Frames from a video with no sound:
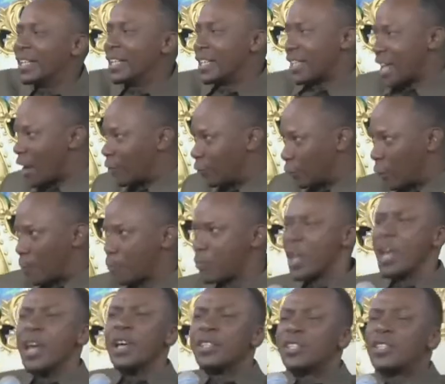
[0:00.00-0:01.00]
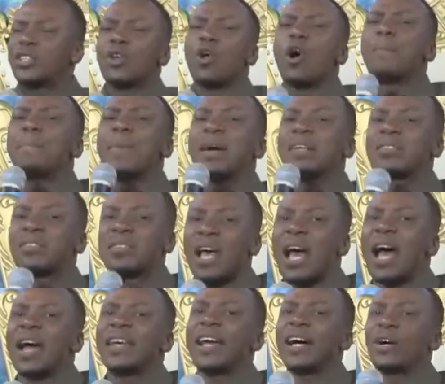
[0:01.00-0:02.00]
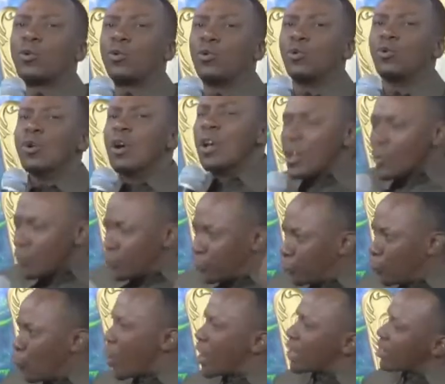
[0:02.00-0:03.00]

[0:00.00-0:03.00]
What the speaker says: nyavu sio masaa ya kuvua